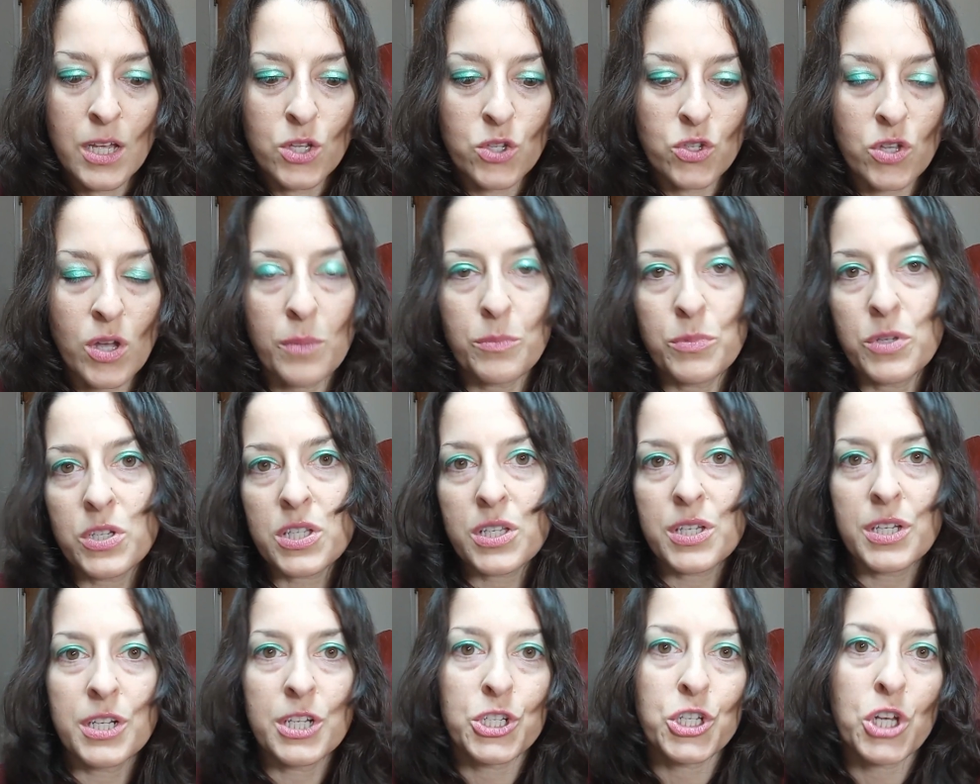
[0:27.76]
So I'm
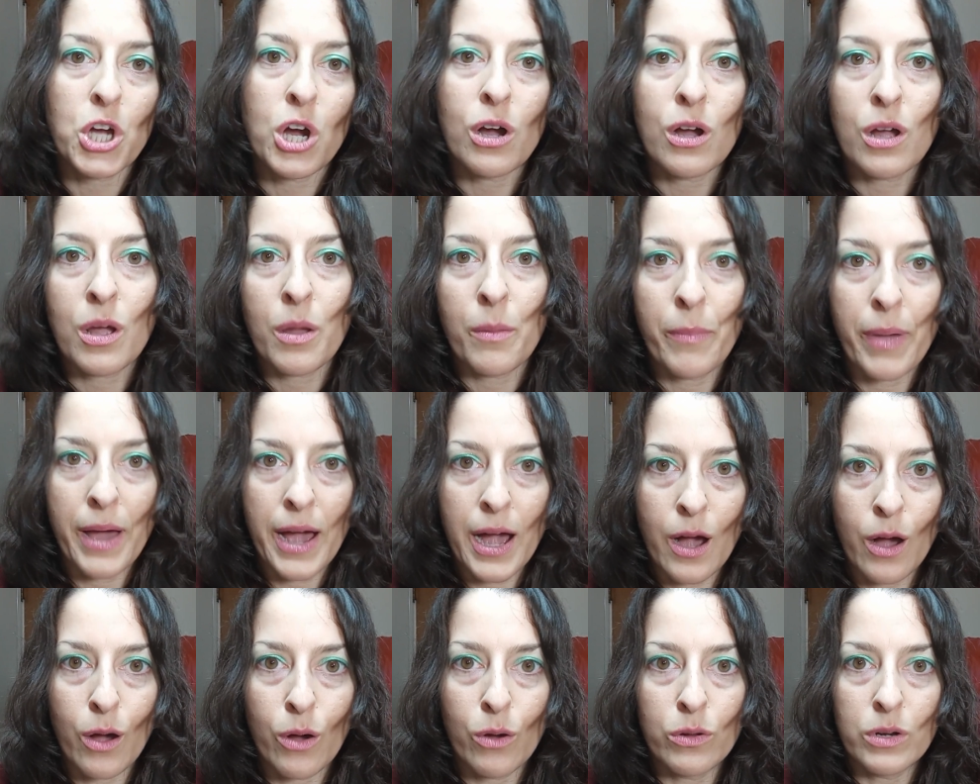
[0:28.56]
just going to talk
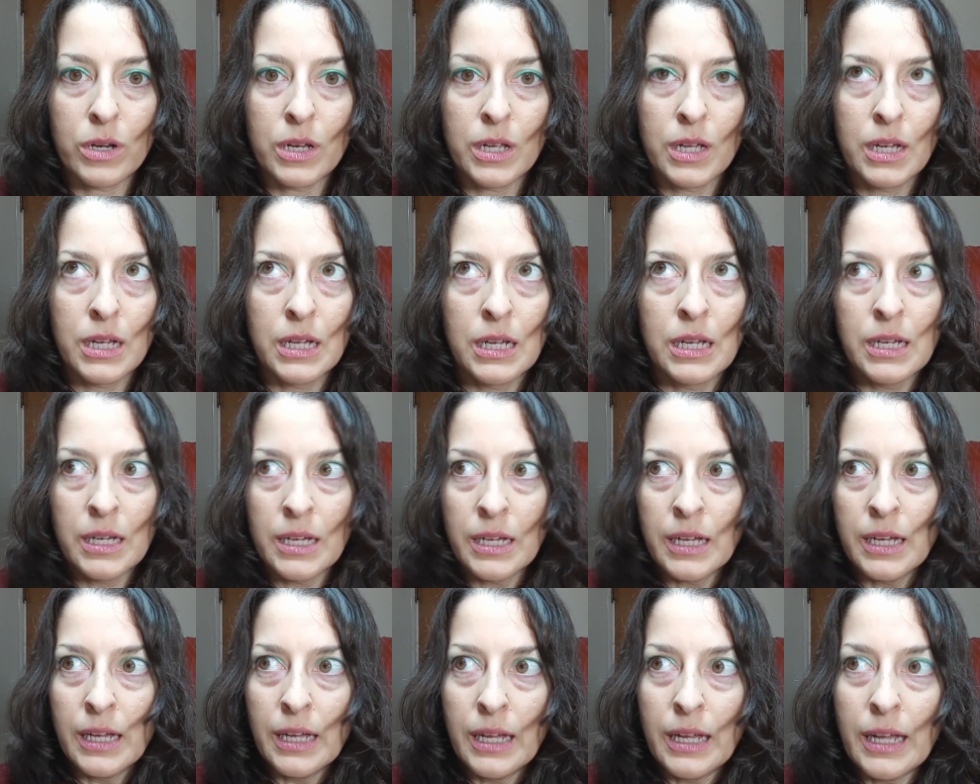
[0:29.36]
about
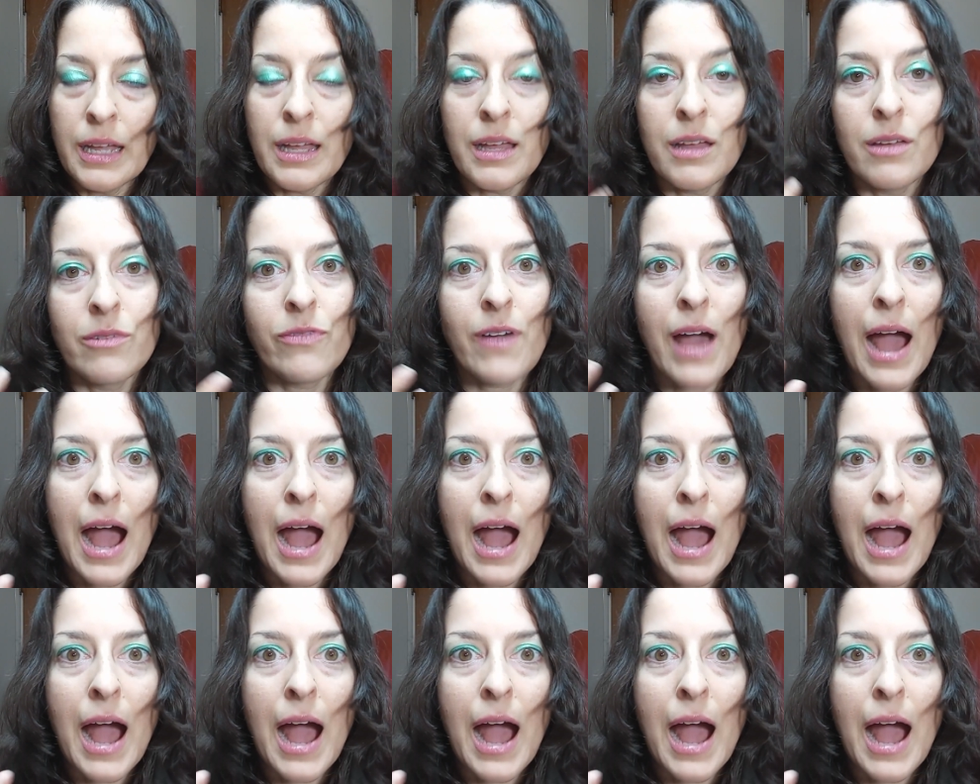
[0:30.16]
if